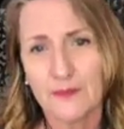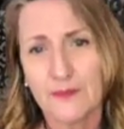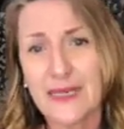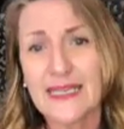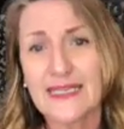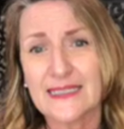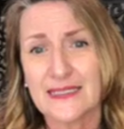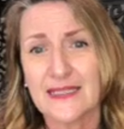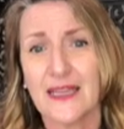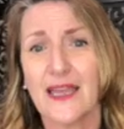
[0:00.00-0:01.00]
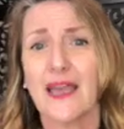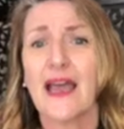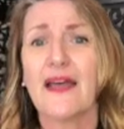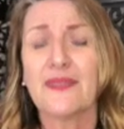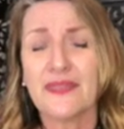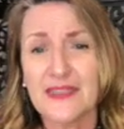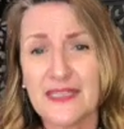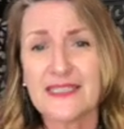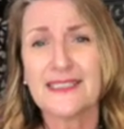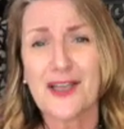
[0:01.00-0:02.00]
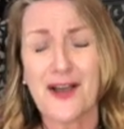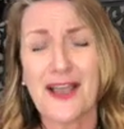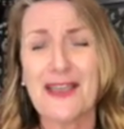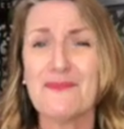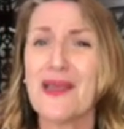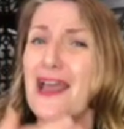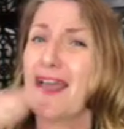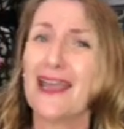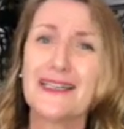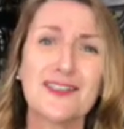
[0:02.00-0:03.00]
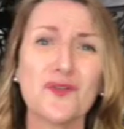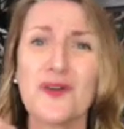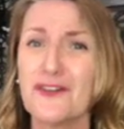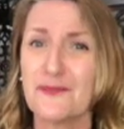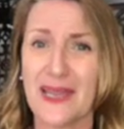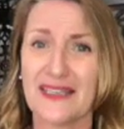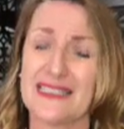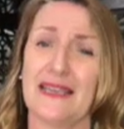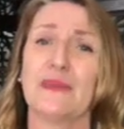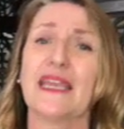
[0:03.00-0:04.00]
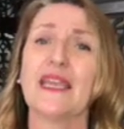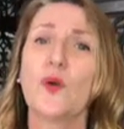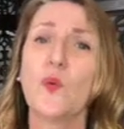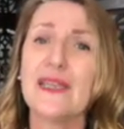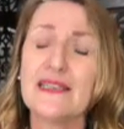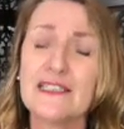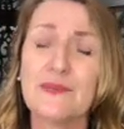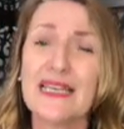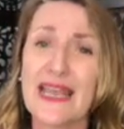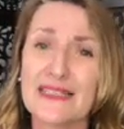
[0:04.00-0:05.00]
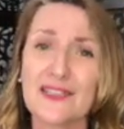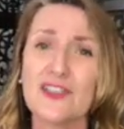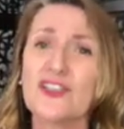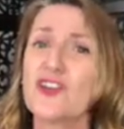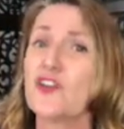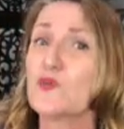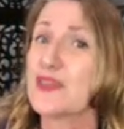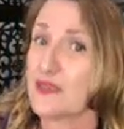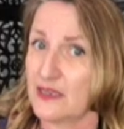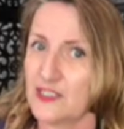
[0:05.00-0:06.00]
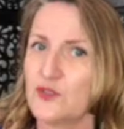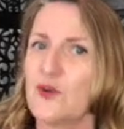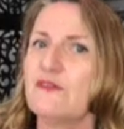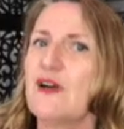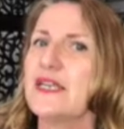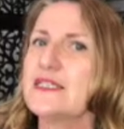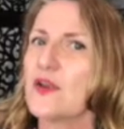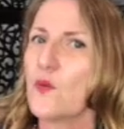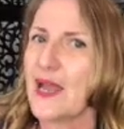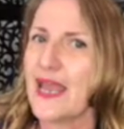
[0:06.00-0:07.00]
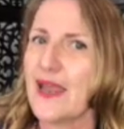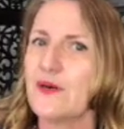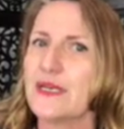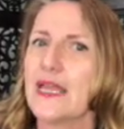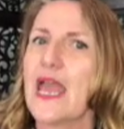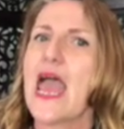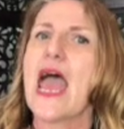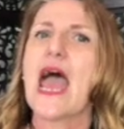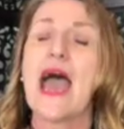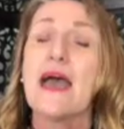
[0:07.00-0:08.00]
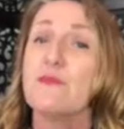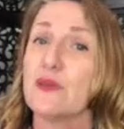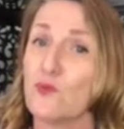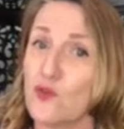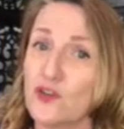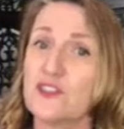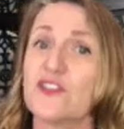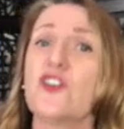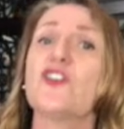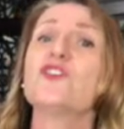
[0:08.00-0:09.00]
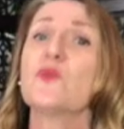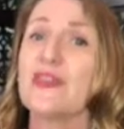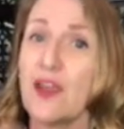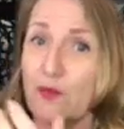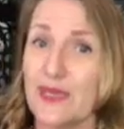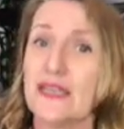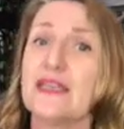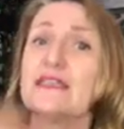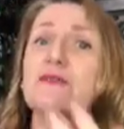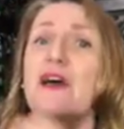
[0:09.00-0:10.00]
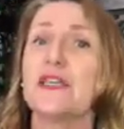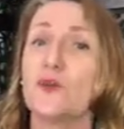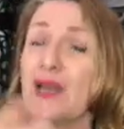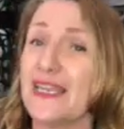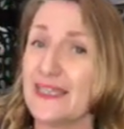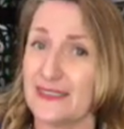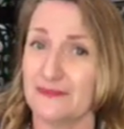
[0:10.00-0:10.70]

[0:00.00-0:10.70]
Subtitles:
please. At this time, it's a world pandemic. We need to be less concerned with the kids who are finding a way out and be more concerned with helping kids find a way in.